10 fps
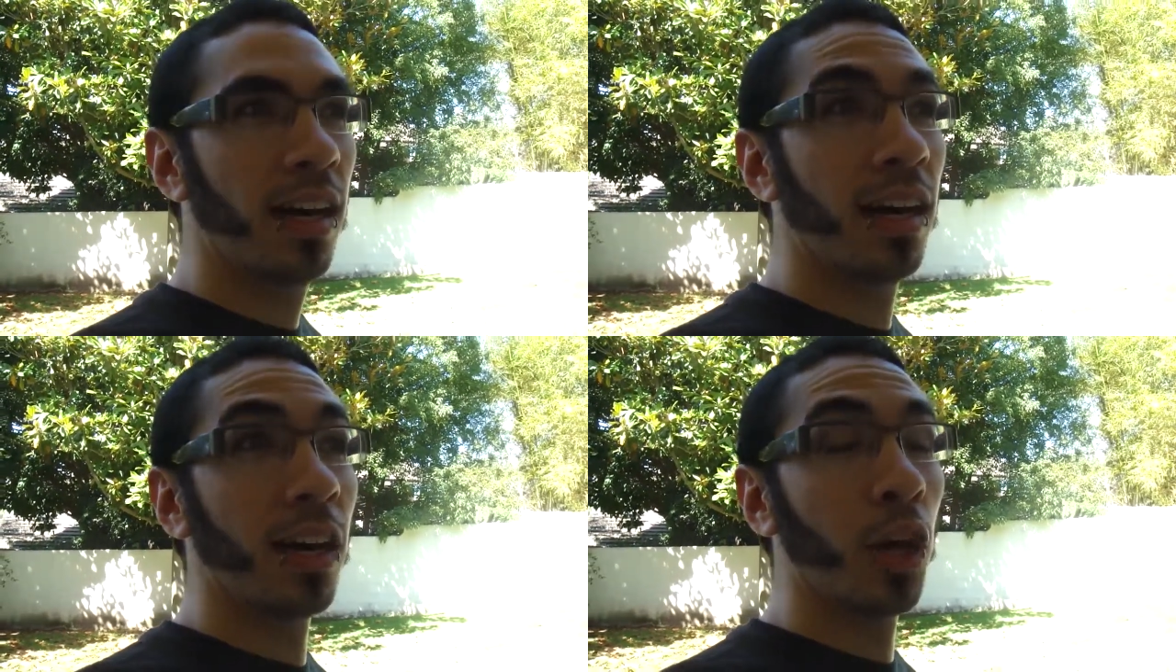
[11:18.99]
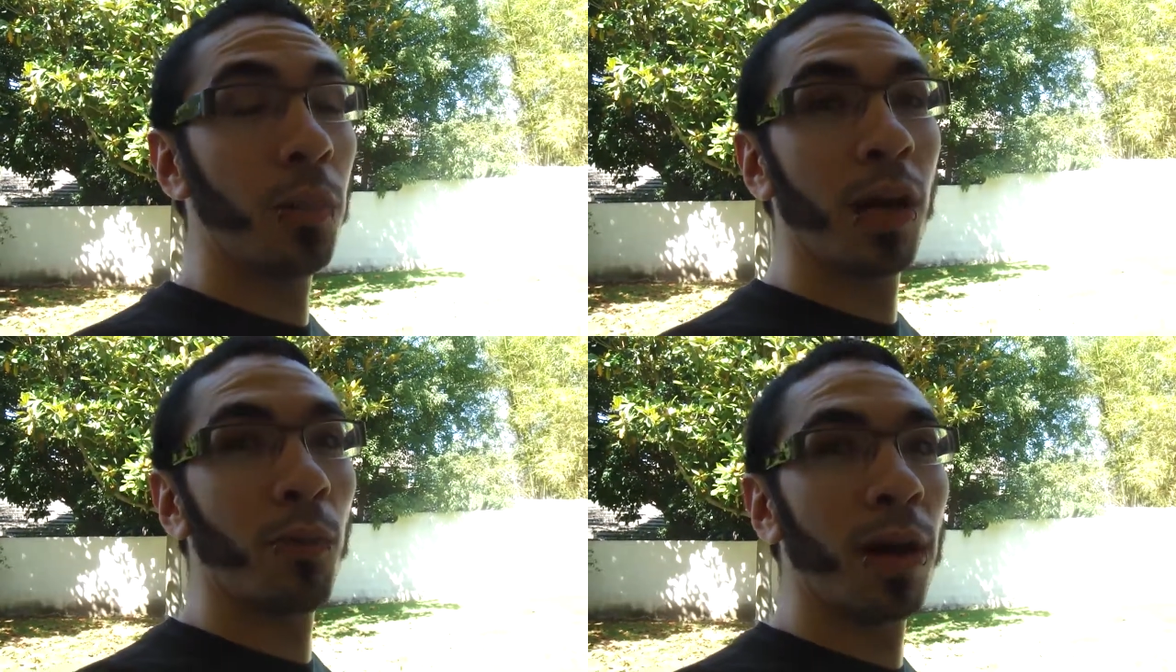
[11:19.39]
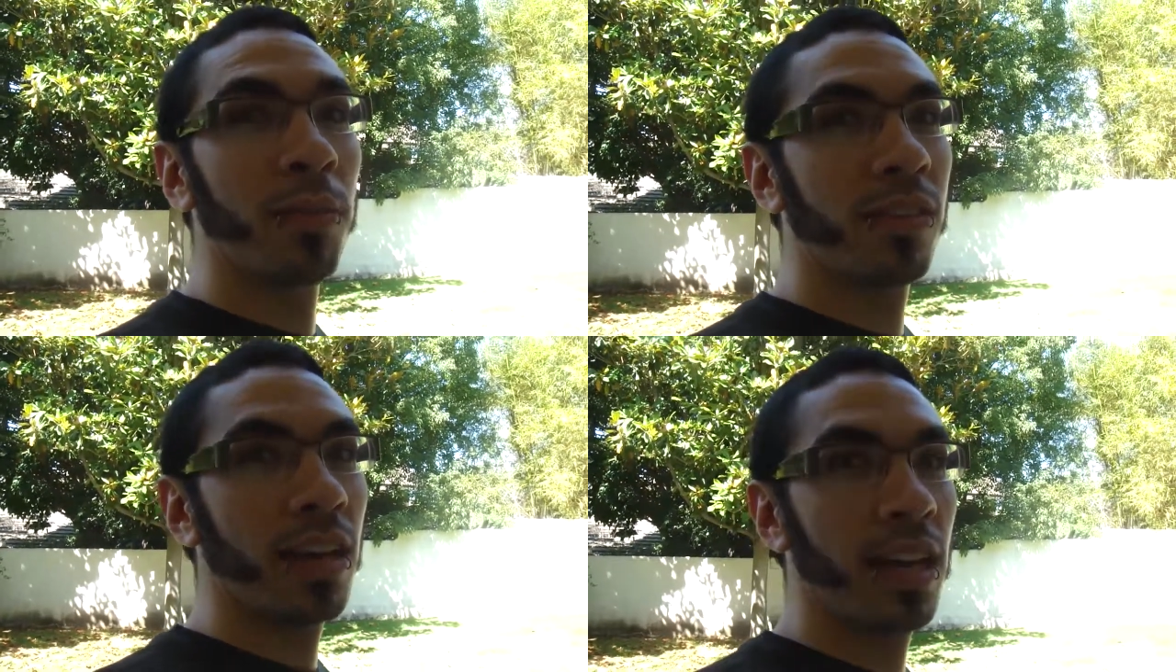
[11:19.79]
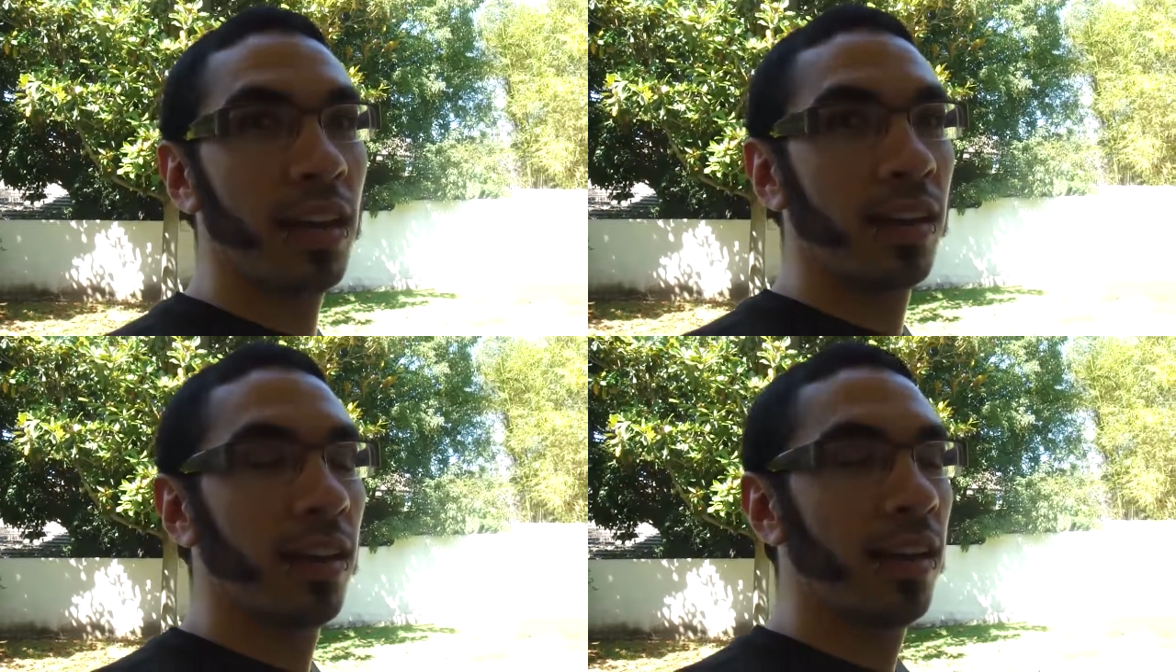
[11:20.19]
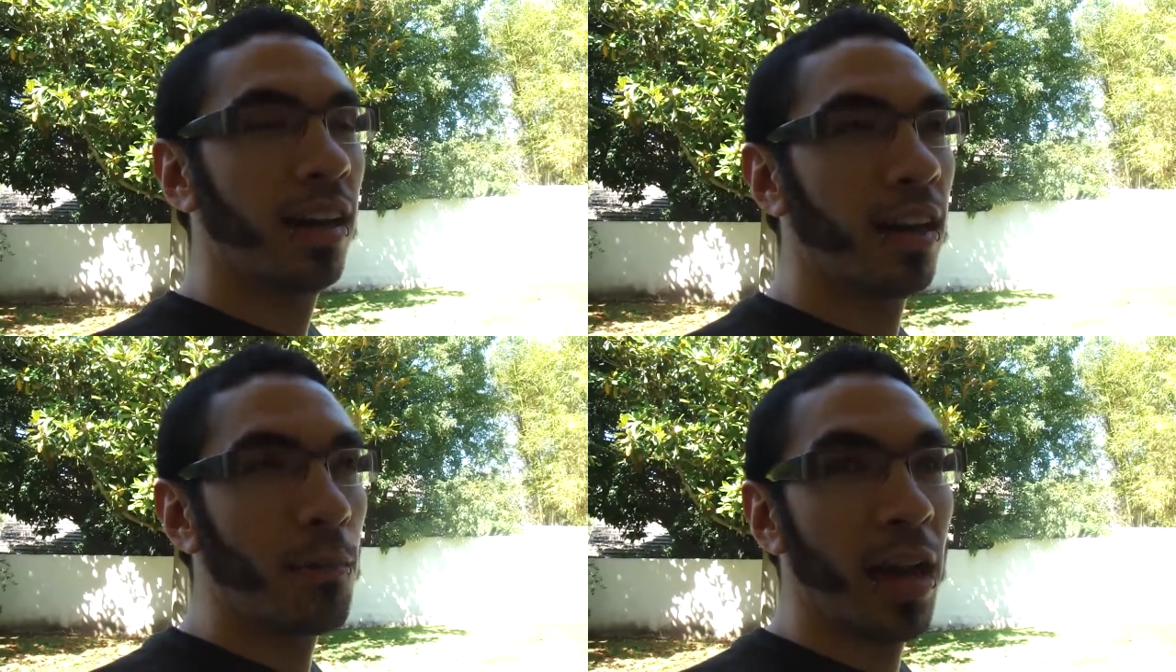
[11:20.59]
go to my website,
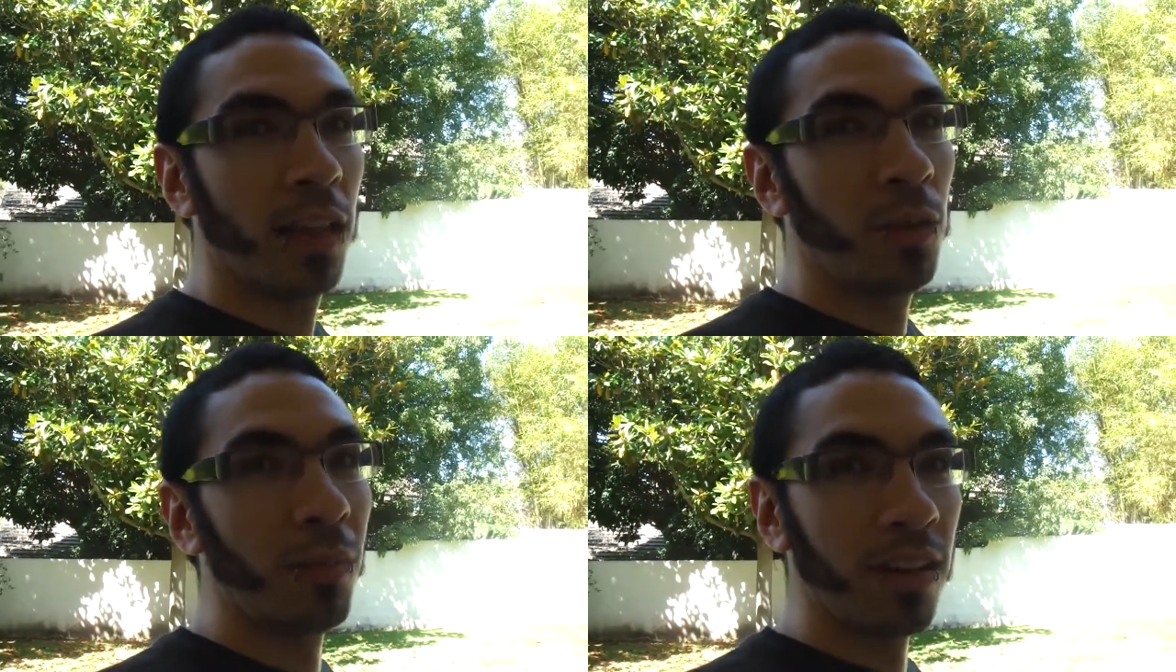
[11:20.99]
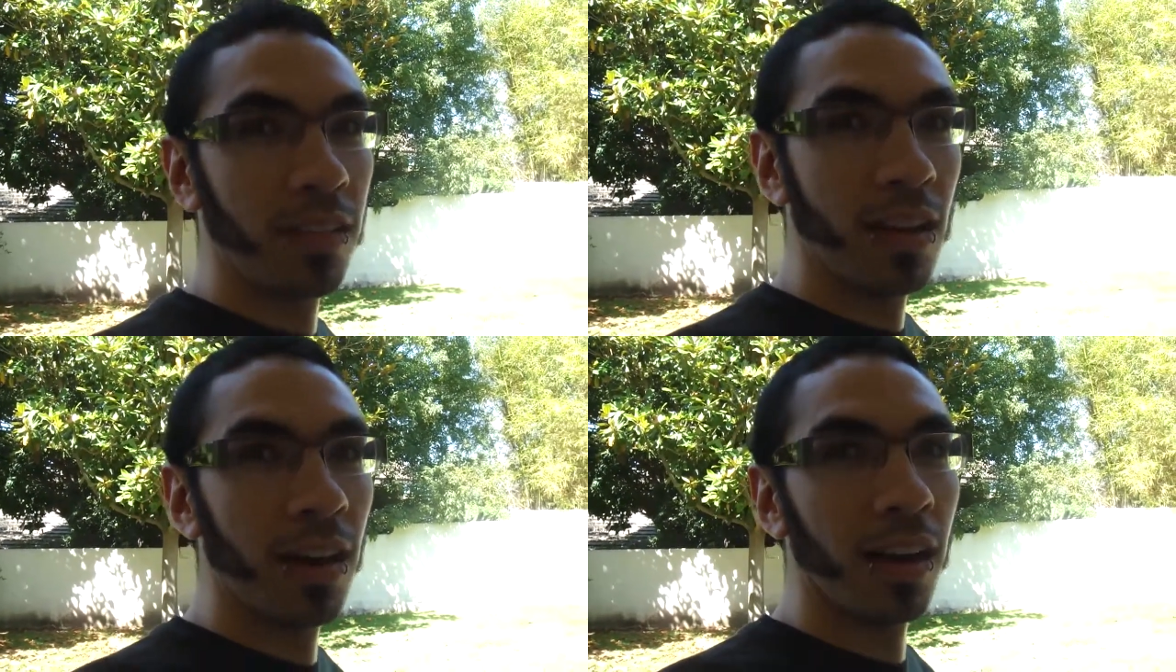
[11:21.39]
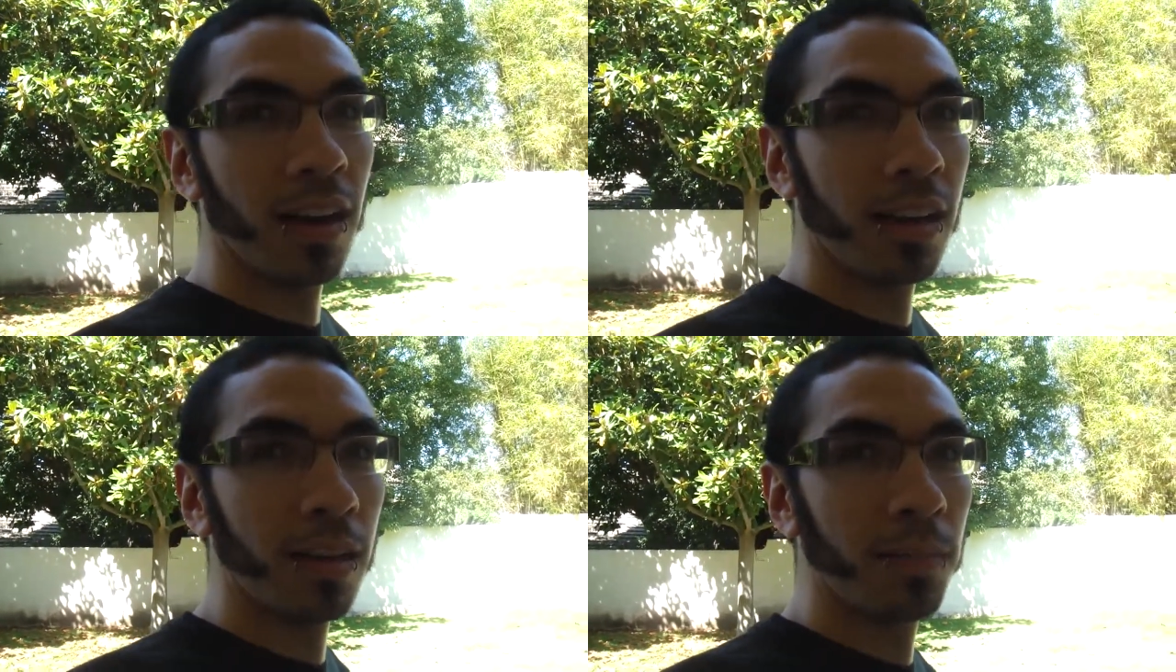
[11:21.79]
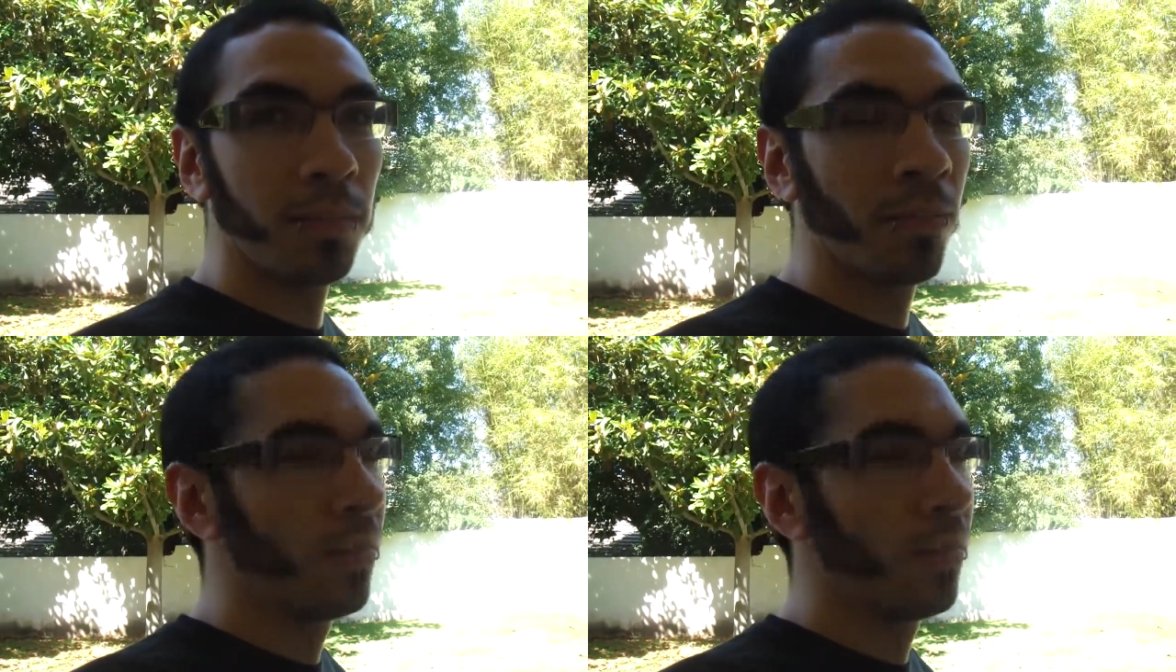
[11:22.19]
MatthewMinton.com.